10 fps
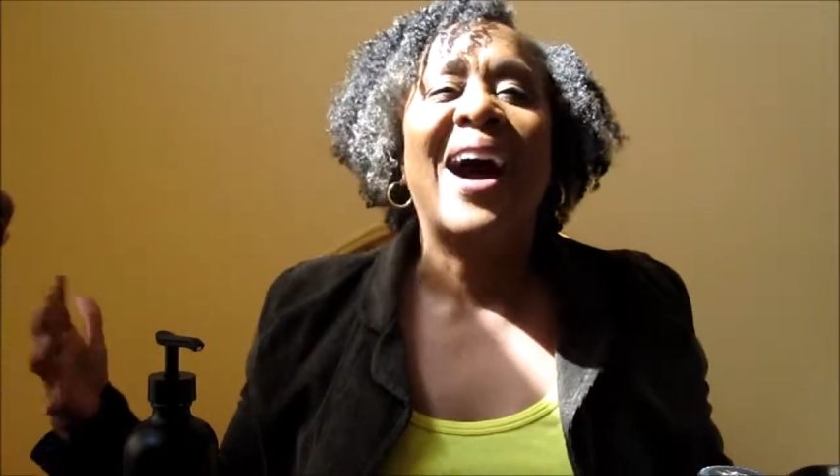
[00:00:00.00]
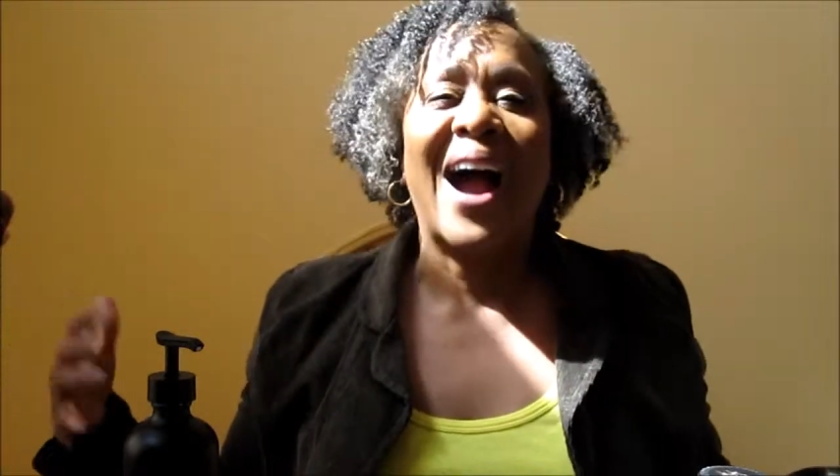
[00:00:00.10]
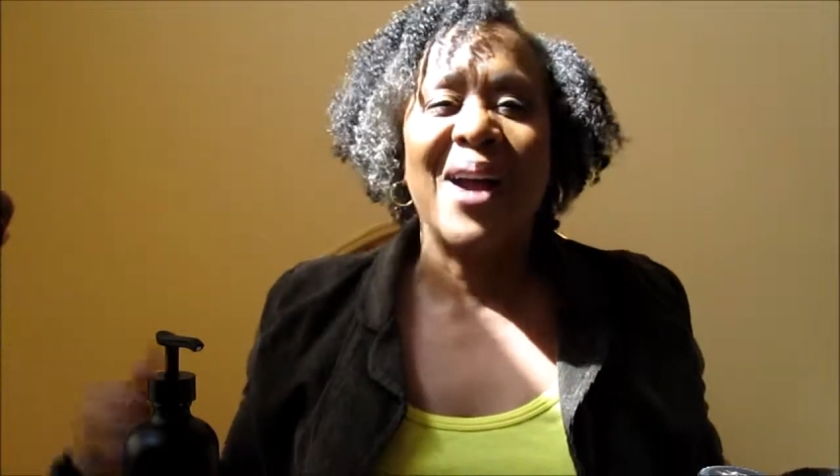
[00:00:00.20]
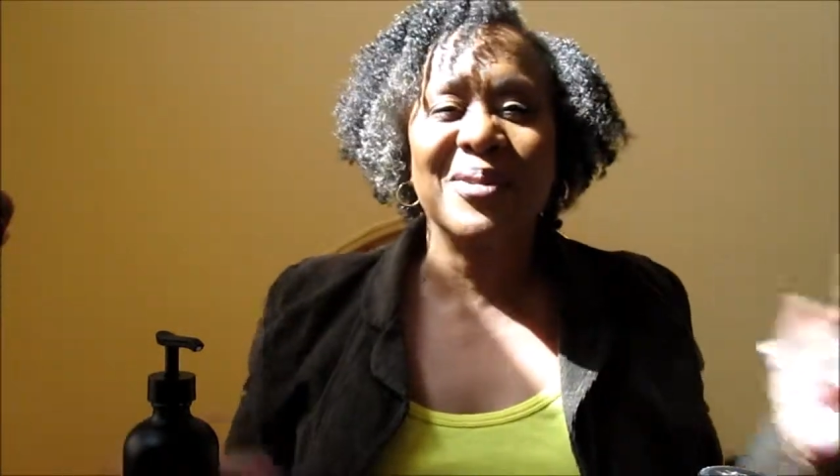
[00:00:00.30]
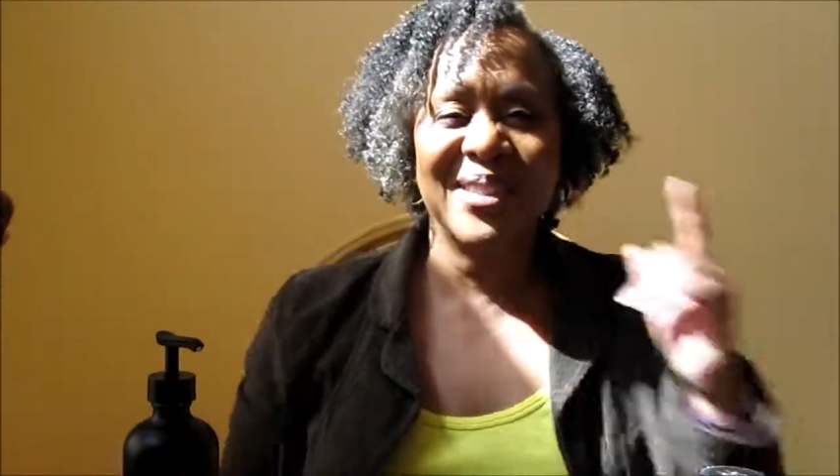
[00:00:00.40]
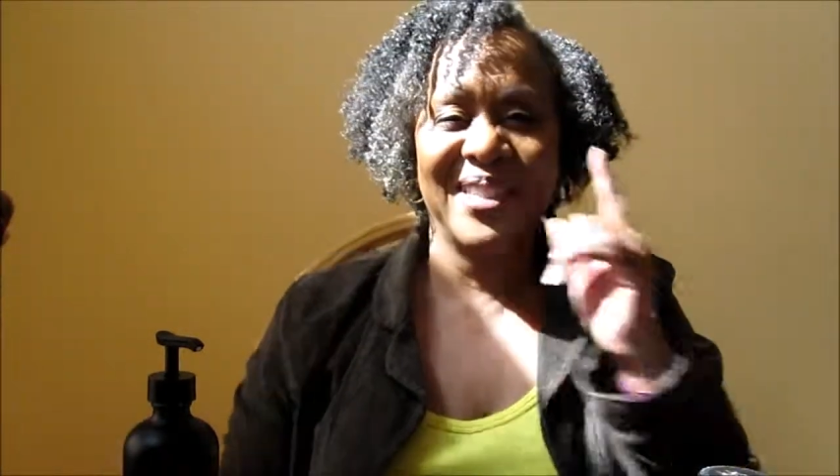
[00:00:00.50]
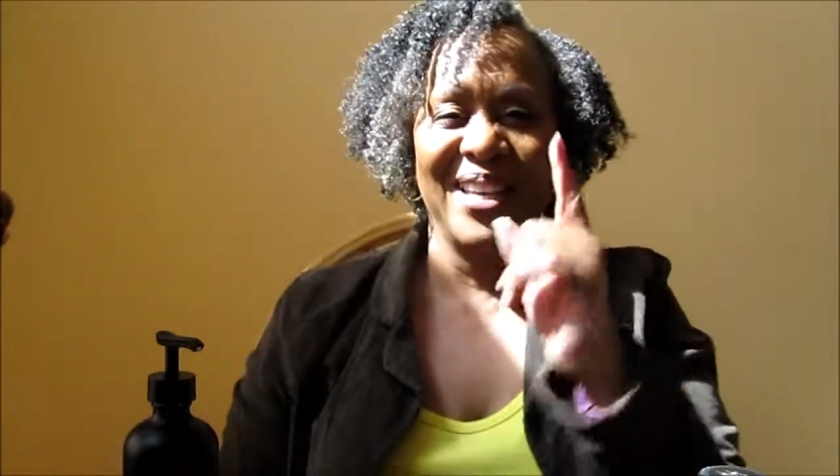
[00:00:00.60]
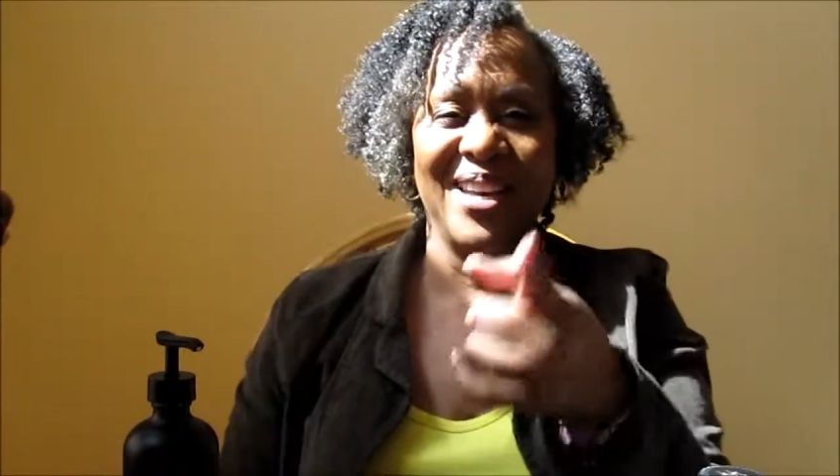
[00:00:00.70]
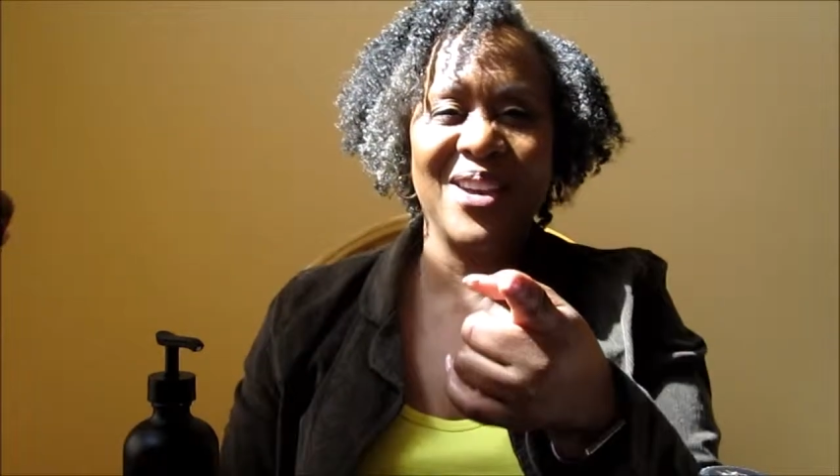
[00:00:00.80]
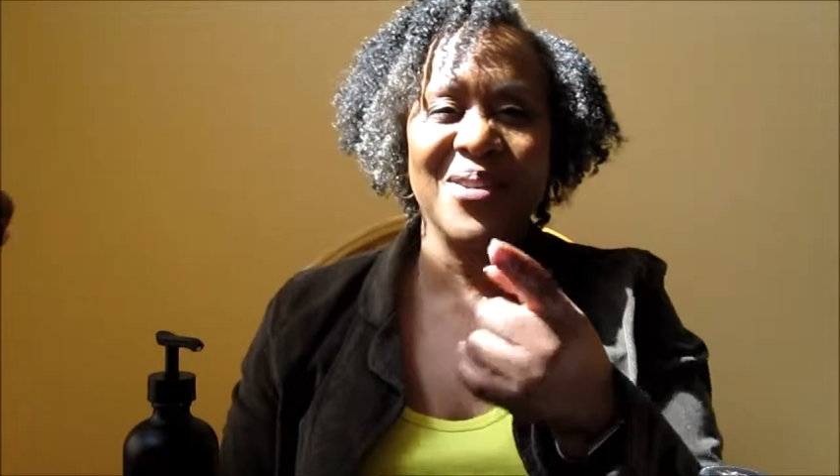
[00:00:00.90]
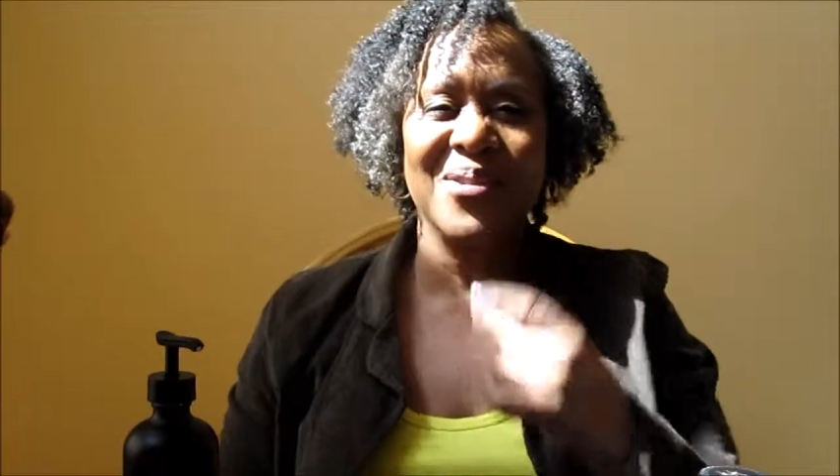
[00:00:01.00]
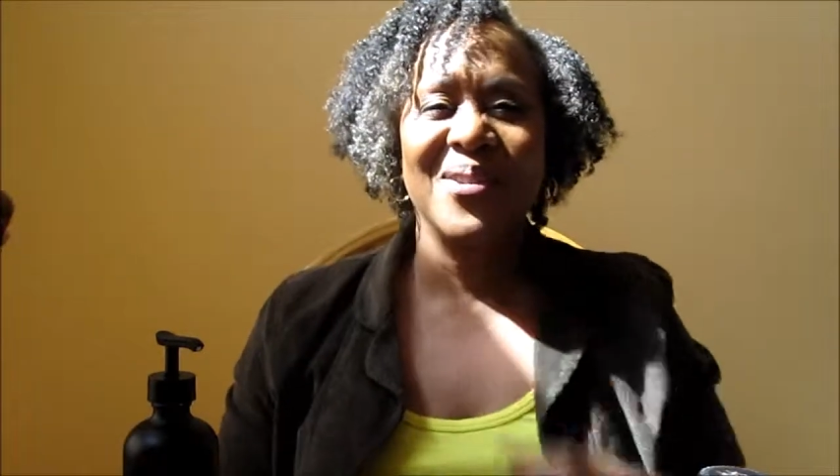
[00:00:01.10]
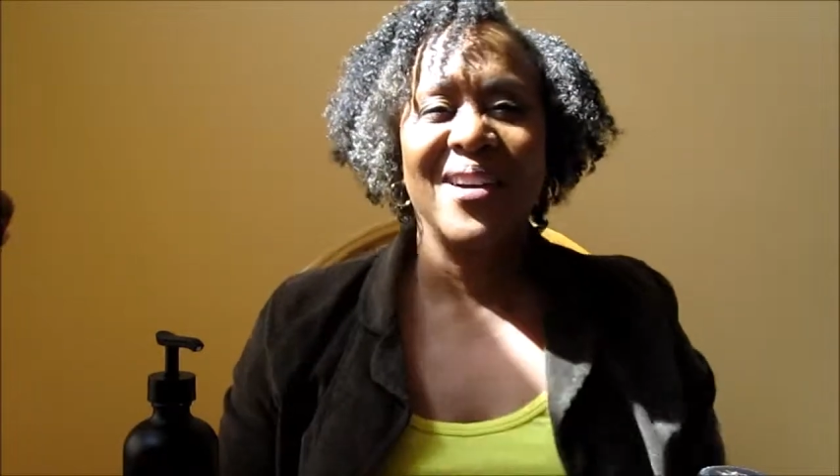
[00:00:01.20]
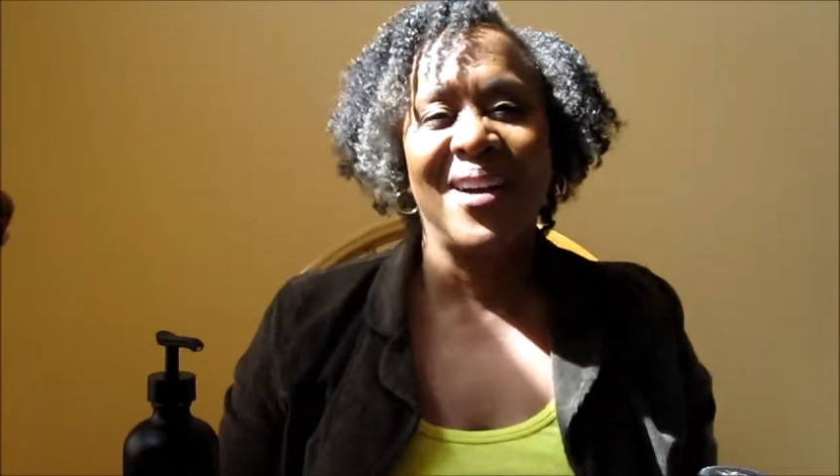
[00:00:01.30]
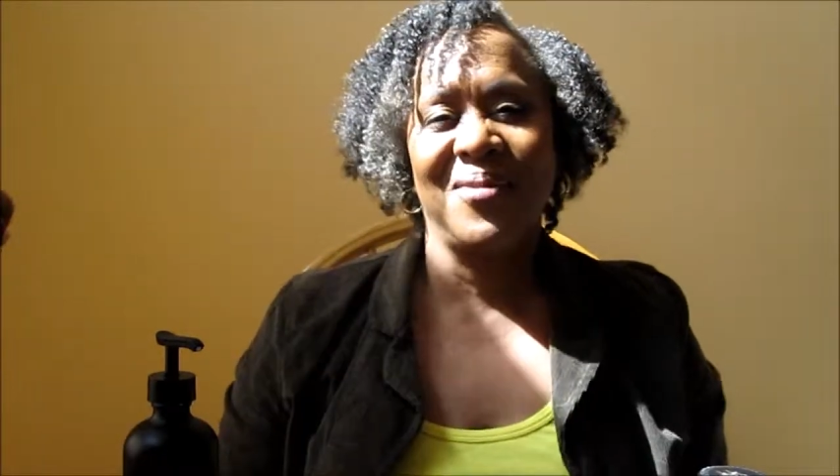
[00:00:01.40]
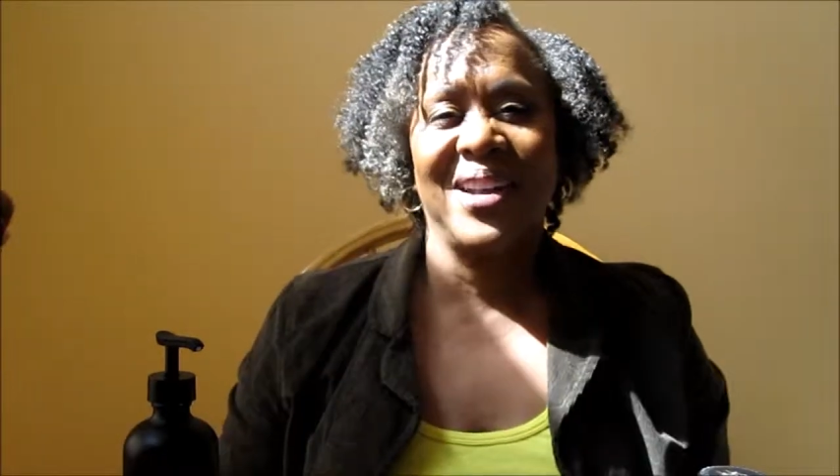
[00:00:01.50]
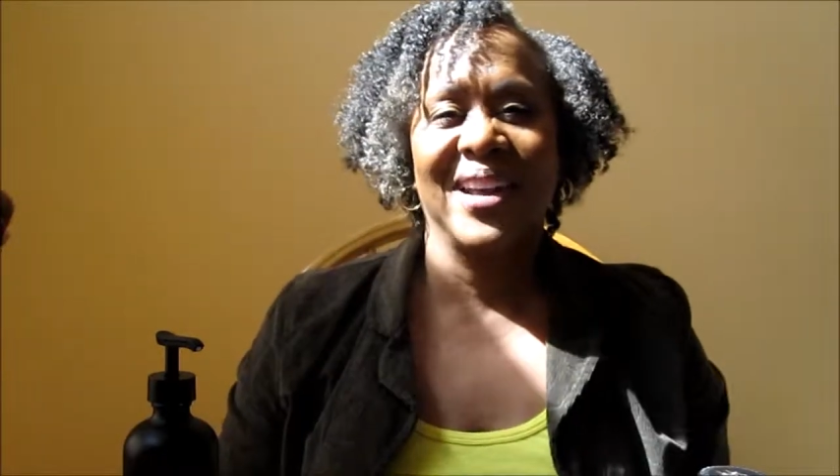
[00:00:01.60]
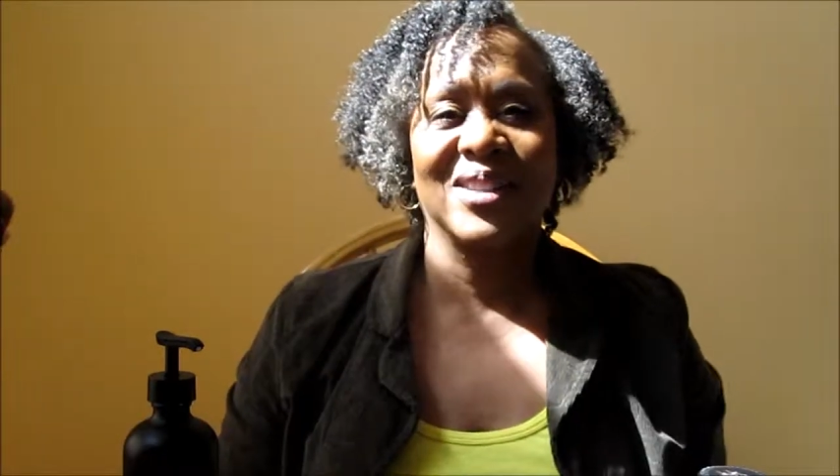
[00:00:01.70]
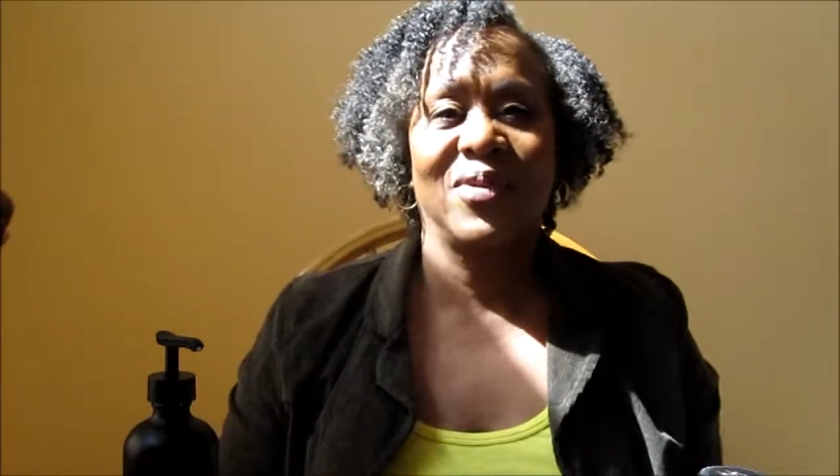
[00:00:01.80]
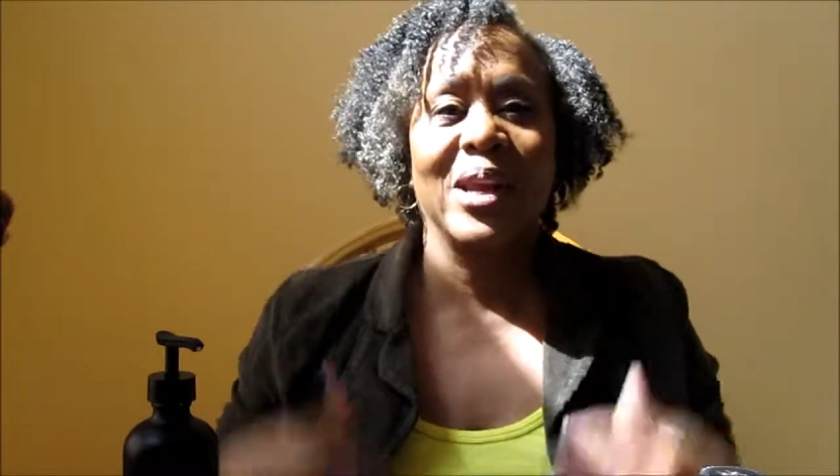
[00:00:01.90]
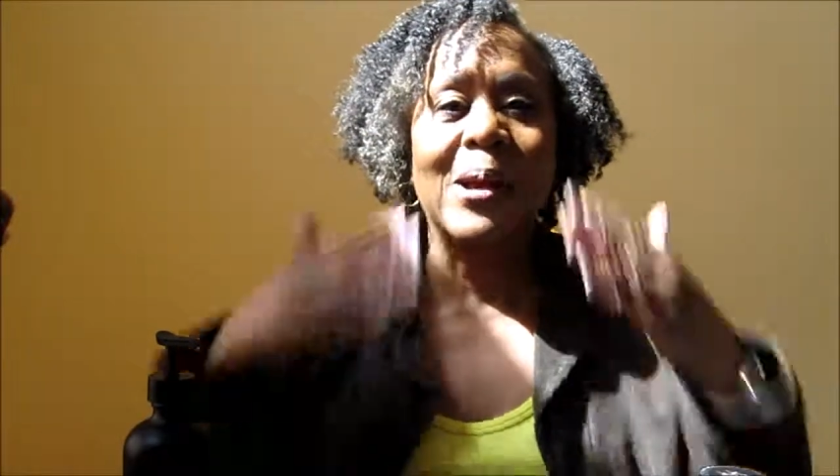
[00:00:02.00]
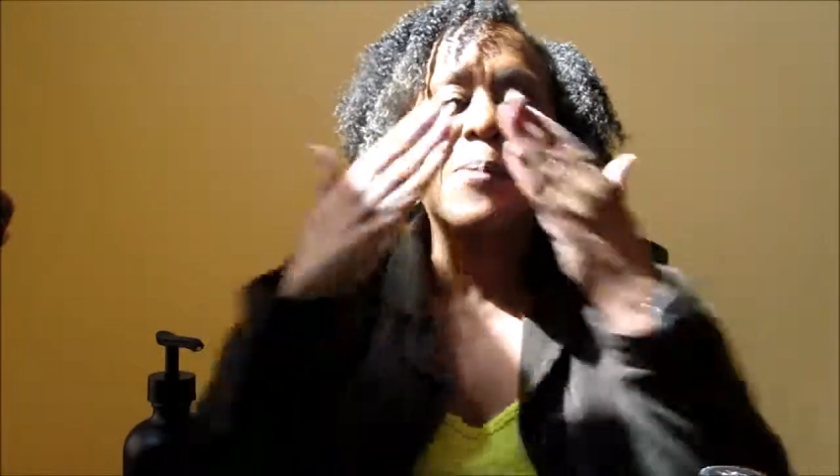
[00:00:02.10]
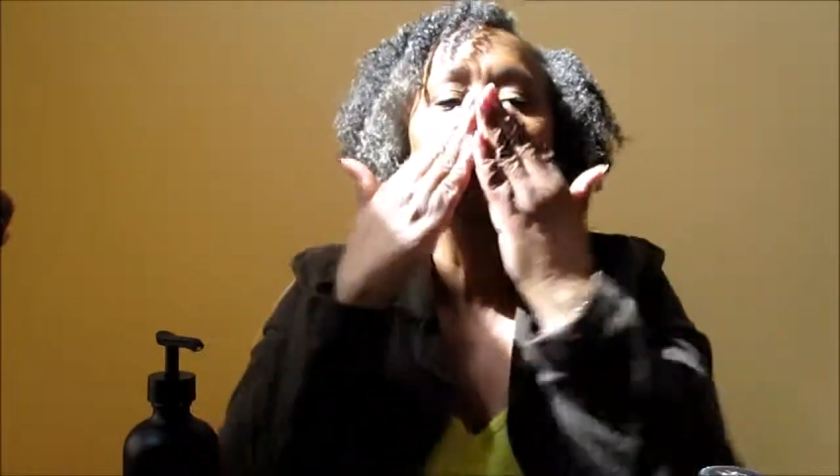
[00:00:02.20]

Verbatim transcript: I will see you on my next video.